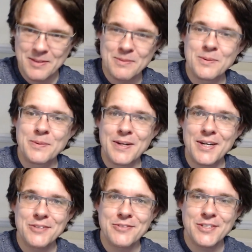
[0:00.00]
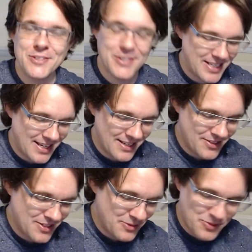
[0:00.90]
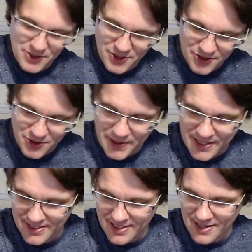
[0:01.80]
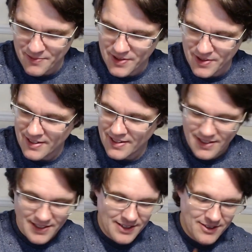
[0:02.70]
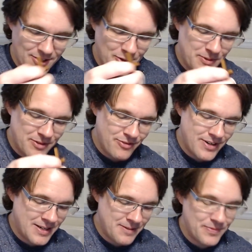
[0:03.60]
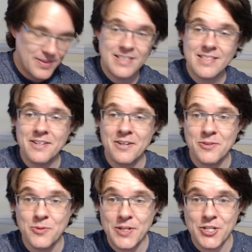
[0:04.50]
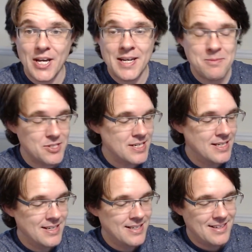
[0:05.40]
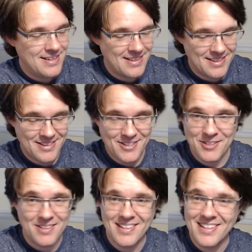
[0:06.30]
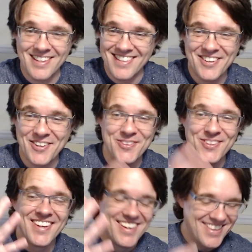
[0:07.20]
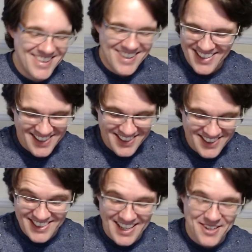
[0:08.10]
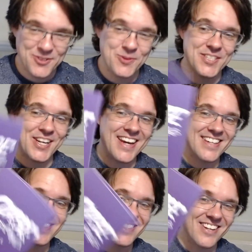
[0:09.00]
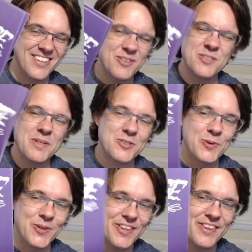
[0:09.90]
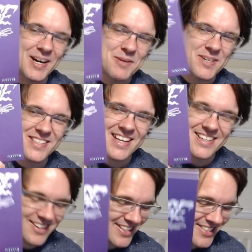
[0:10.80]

We were laughing the other day because it was my son's birthday, and he got a couple of Nintendo Switch games, and you know, the Nintendo Switch case is like, it's a bit smaller than that, but it's that kind of